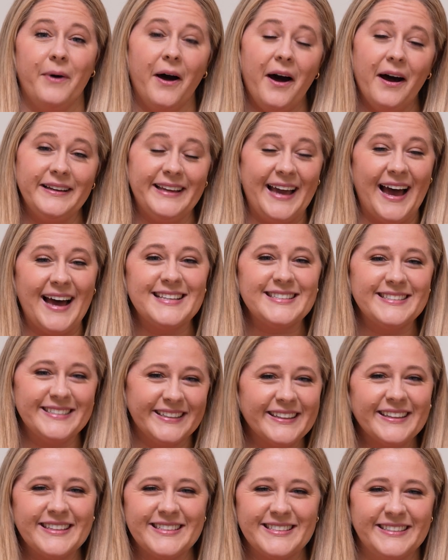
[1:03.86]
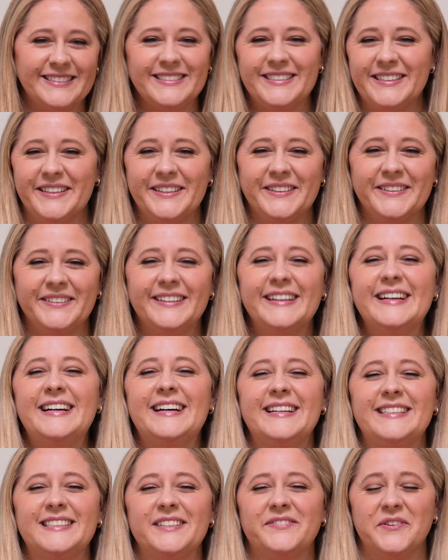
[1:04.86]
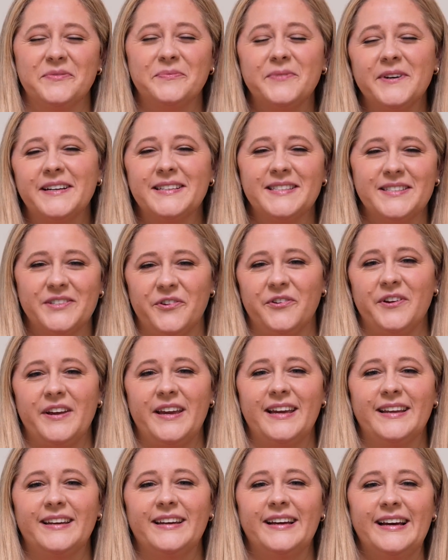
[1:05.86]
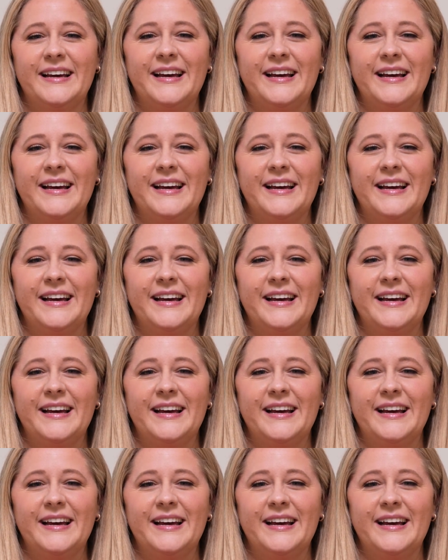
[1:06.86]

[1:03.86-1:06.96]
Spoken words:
podcasts to listen to, different books to read.